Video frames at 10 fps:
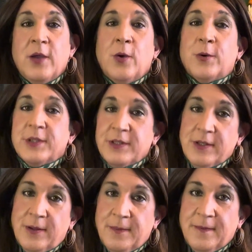or
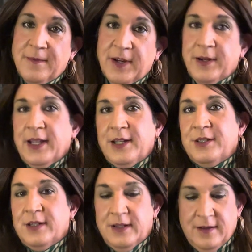some
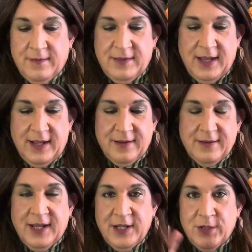variation of that.
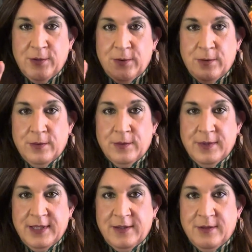
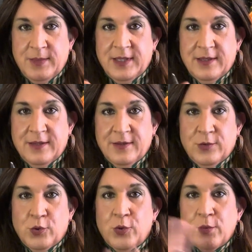Hinduism is
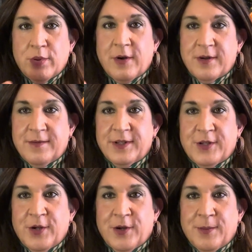too broad of a
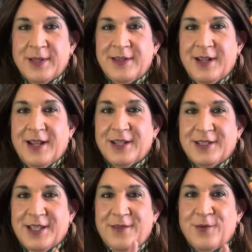term. It's not
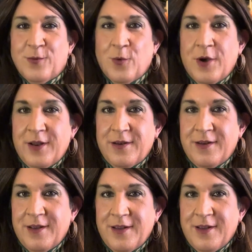actually even one
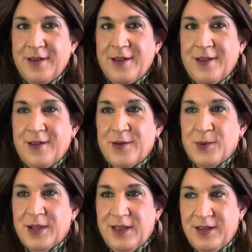
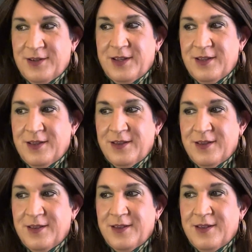religion,
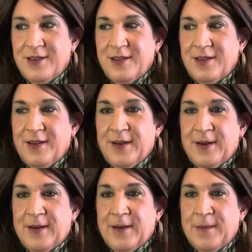
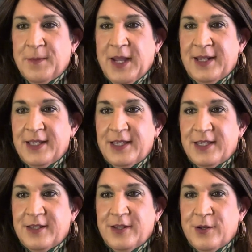and it's
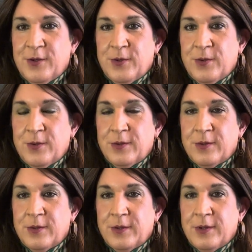so
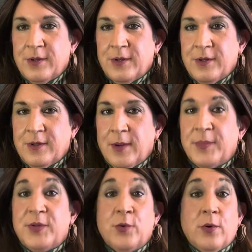
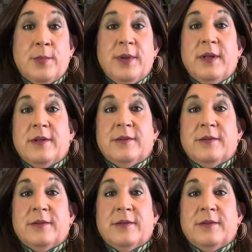absorbent,